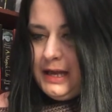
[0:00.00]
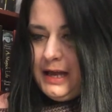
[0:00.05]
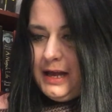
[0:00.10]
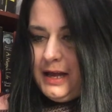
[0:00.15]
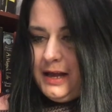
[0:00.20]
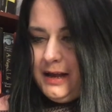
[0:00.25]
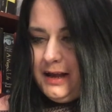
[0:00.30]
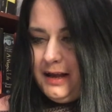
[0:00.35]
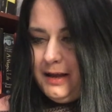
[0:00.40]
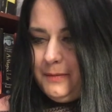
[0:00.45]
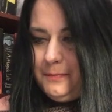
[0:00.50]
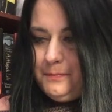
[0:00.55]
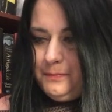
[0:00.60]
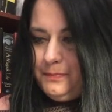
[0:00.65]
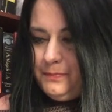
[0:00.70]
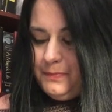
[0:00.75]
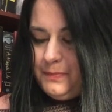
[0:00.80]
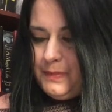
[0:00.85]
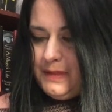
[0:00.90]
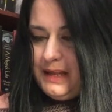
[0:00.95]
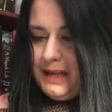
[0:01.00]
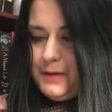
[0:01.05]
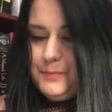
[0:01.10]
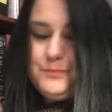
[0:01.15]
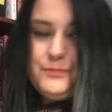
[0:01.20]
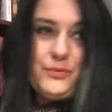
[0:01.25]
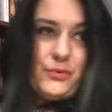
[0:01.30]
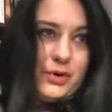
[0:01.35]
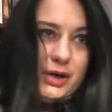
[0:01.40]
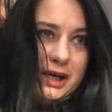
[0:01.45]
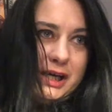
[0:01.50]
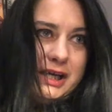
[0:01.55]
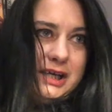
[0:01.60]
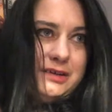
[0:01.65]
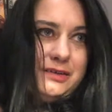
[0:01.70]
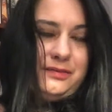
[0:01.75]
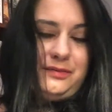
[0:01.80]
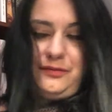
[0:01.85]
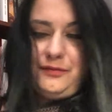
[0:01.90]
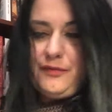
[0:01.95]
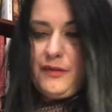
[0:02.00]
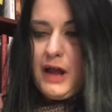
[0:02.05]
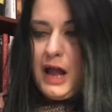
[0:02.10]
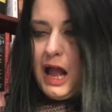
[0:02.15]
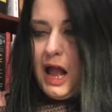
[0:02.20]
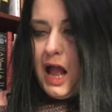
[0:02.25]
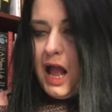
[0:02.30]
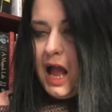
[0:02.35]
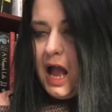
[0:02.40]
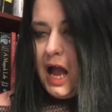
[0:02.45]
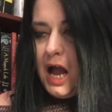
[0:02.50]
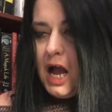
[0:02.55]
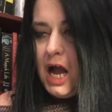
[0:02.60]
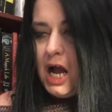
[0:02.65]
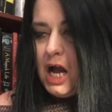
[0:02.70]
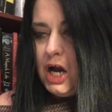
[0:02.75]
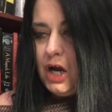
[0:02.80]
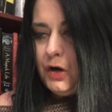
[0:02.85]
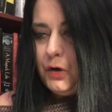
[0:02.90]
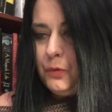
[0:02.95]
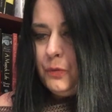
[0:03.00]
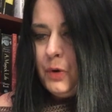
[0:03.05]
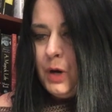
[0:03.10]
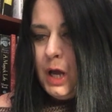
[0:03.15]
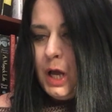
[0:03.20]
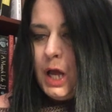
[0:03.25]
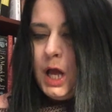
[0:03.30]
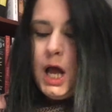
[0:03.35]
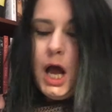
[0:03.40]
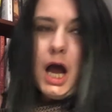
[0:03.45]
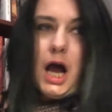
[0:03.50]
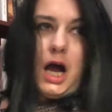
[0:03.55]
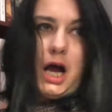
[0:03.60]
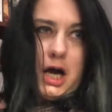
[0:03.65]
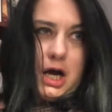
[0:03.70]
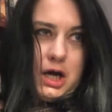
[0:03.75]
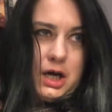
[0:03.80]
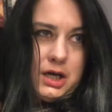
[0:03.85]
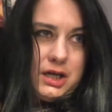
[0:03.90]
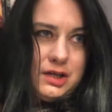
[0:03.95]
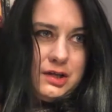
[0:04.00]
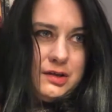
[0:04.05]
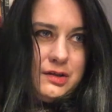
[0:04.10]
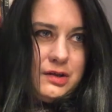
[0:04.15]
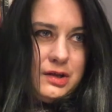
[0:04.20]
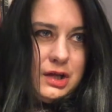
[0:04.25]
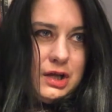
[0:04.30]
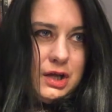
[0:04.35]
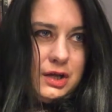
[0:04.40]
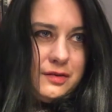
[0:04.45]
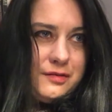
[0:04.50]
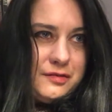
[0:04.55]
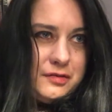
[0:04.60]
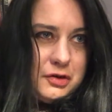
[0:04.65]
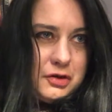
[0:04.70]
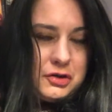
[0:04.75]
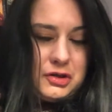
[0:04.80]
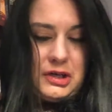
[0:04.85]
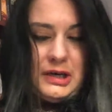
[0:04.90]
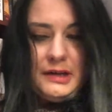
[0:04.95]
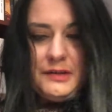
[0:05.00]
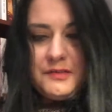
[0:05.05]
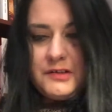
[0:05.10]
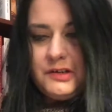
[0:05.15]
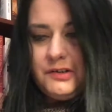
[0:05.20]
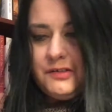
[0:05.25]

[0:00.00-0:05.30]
in brief how a circle is